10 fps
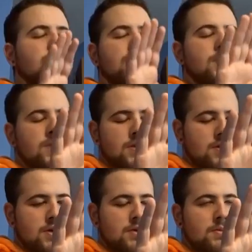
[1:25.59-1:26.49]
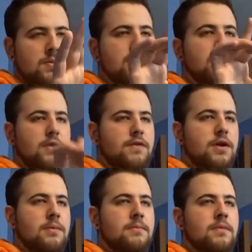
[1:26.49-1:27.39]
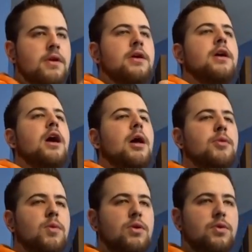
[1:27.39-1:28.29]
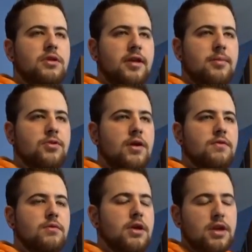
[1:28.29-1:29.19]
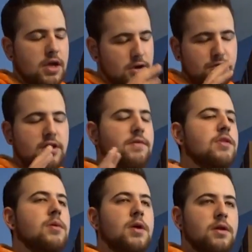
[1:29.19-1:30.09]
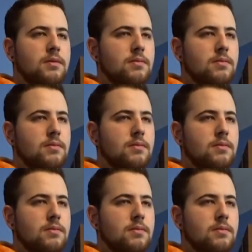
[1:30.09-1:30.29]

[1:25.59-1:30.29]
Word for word: No. Shut the fuck up. I'm the one who can time travel, and I understand everything about it.